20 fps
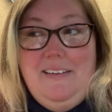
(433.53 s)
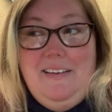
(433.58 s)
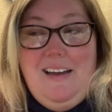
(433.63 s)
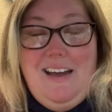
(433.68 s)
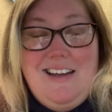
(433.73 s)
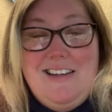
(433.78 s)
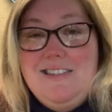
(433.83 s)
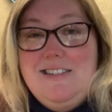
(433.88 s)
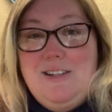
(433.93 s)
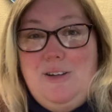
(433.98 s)

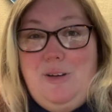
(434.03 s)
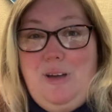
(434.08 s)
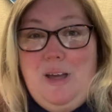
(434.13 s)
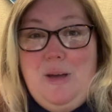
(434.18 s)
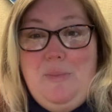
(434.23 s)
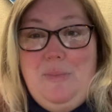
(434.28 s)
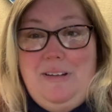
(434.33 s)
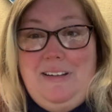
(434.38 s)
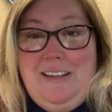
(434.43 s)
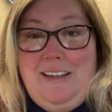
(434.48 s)
I still
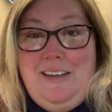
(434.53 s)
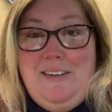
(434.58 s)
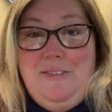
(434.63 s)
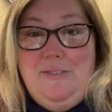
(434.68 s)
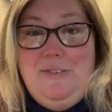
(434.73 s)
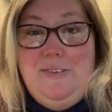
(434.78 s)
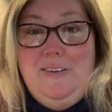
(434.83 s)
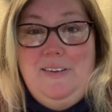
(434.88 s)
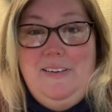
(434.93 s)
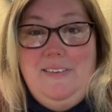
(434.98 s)
can't
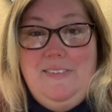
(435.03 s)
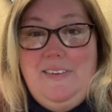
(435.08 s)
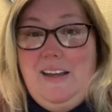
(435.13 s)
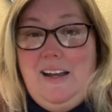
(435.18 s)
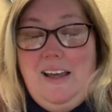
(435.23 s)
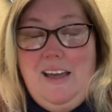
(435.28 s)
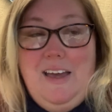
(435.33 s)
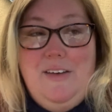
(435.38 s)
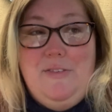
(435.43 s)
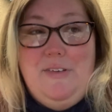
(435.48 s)
believe that
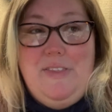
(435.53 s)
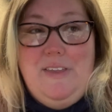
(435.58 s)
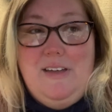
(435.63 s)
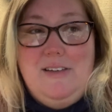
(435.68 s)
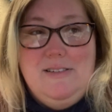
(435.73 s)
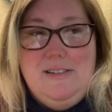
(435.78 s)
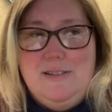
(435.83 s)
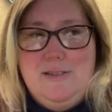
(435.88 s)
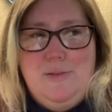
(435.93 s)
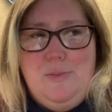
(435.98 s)
I have
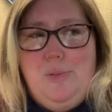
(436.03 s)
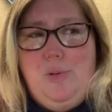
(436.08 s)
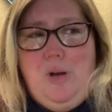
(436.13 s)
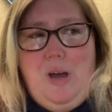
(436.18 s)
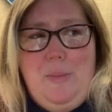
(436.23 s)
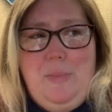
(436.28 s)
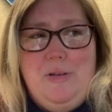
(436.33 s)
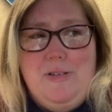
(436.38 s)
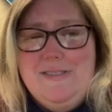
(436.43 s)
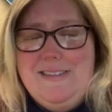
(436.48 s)
1,000
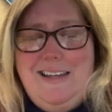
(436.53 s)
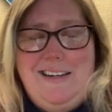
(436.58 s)
subscribers.